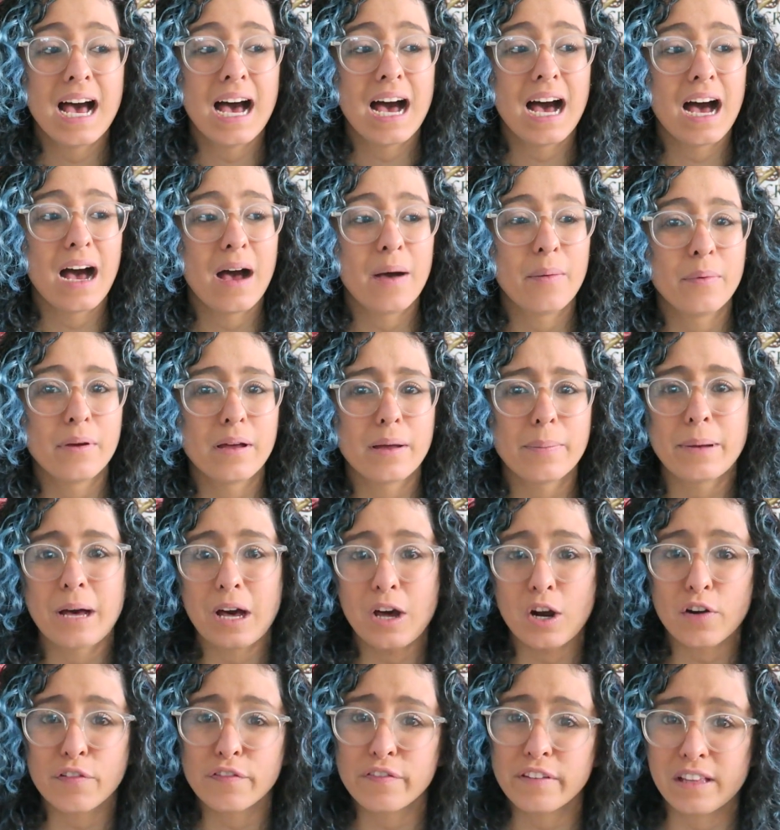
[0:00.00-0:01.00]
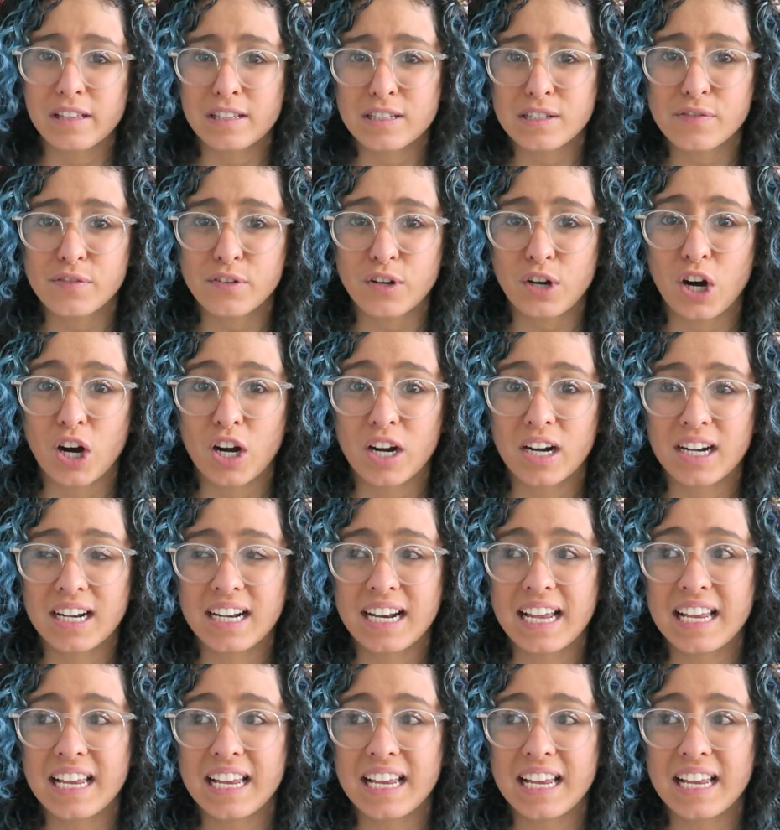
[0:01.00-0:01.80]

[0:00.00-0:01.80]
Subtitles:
about her feelings for Carton,